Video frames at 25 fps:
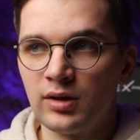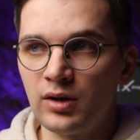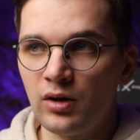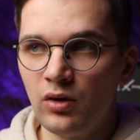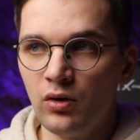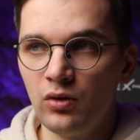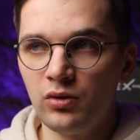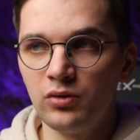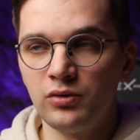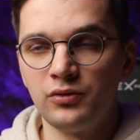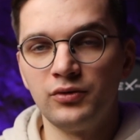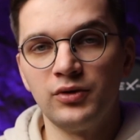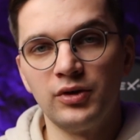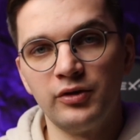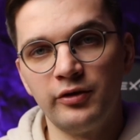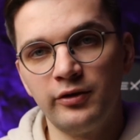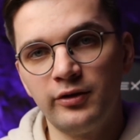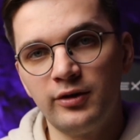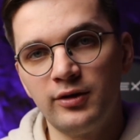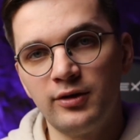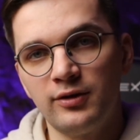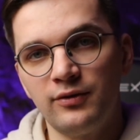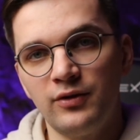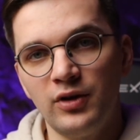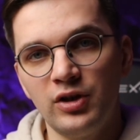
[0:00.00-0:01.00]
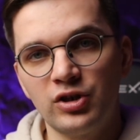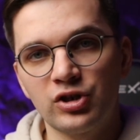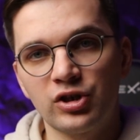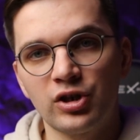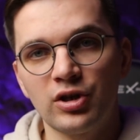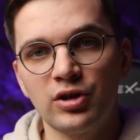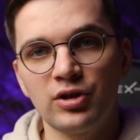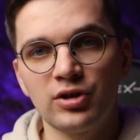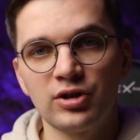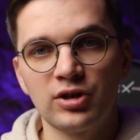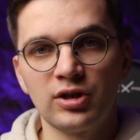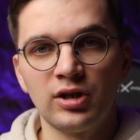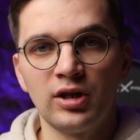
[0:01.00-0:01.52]
all of these
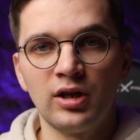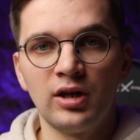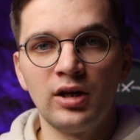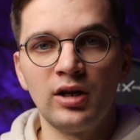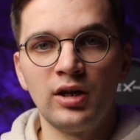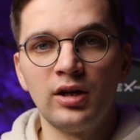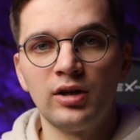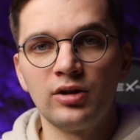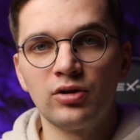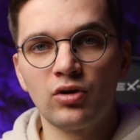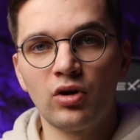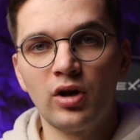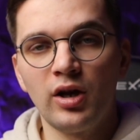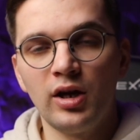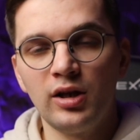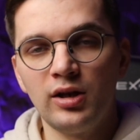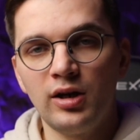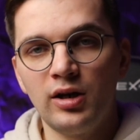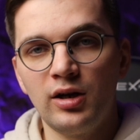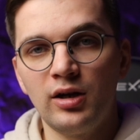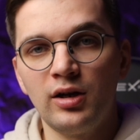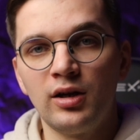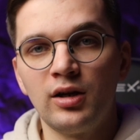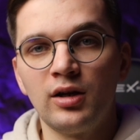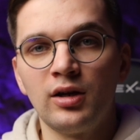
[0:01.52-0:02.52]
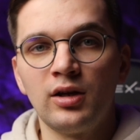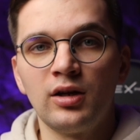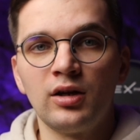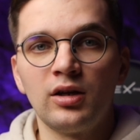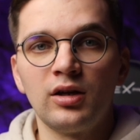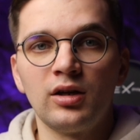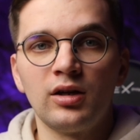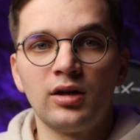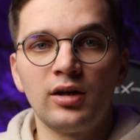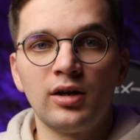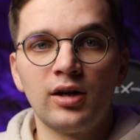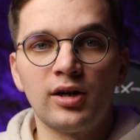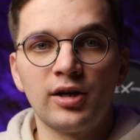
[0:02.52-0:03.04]
features together
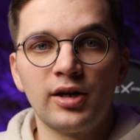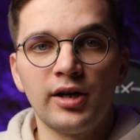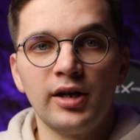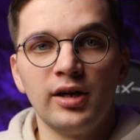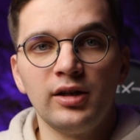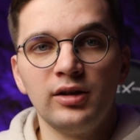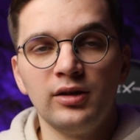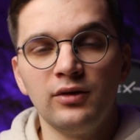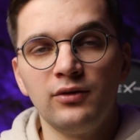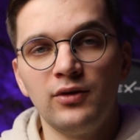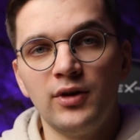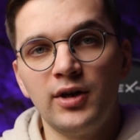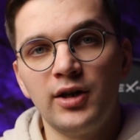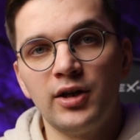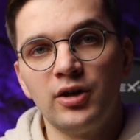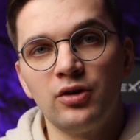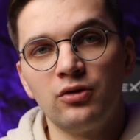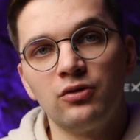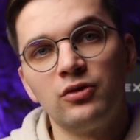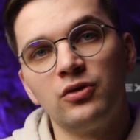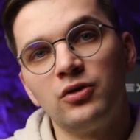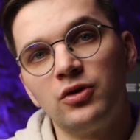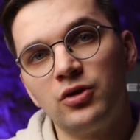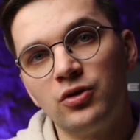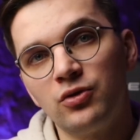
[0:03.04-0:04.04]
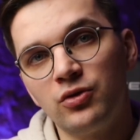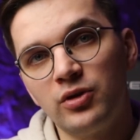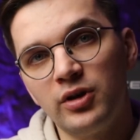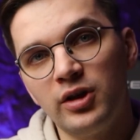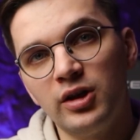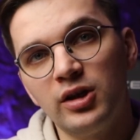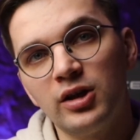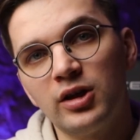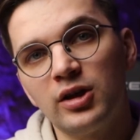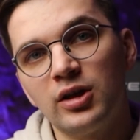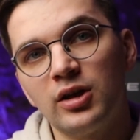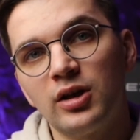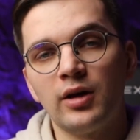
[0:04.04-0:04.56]
create a very
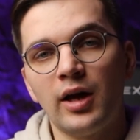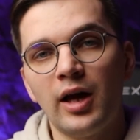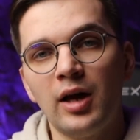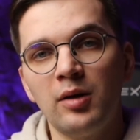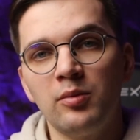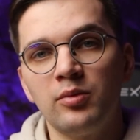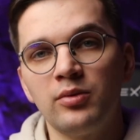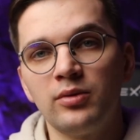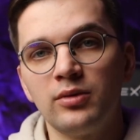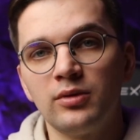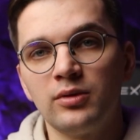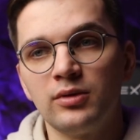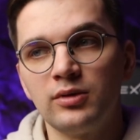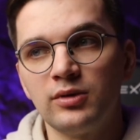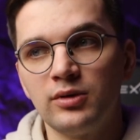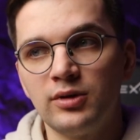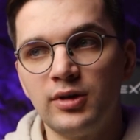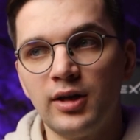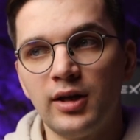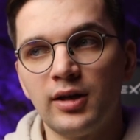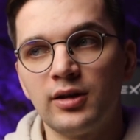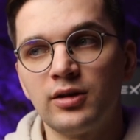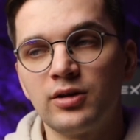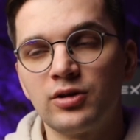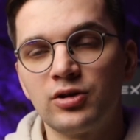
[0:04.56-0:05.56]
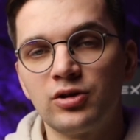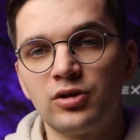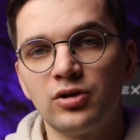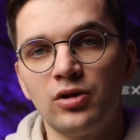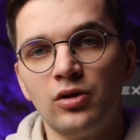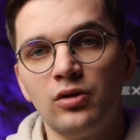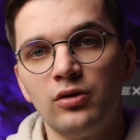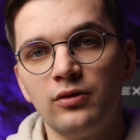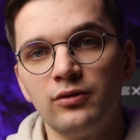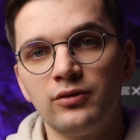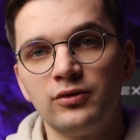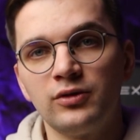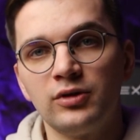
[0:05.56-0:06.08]
unique app that
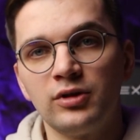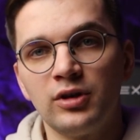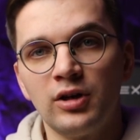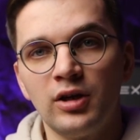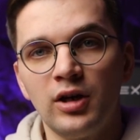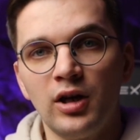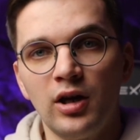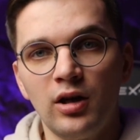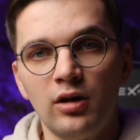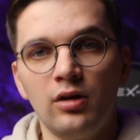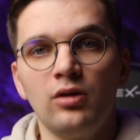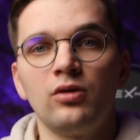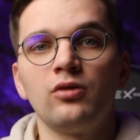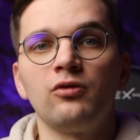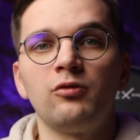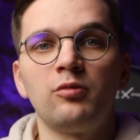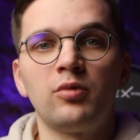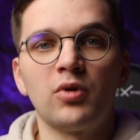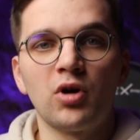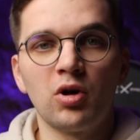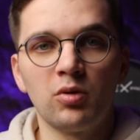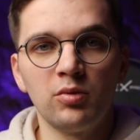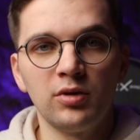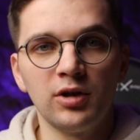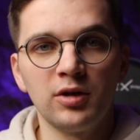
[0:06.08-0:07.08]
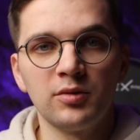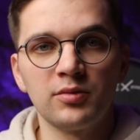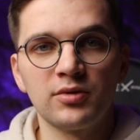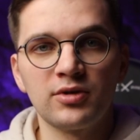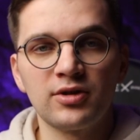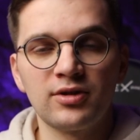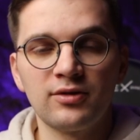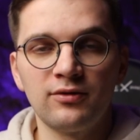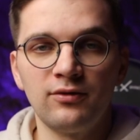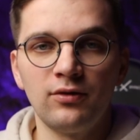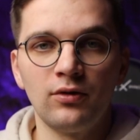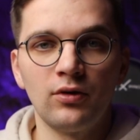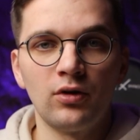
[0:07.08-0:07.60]
solved a lot of
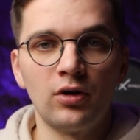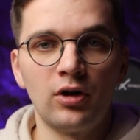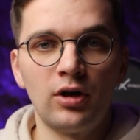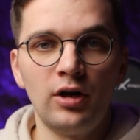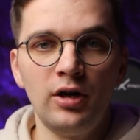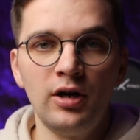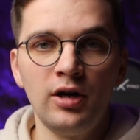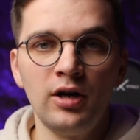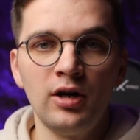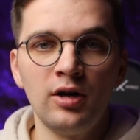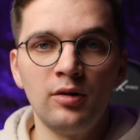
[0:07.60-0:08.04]
problems for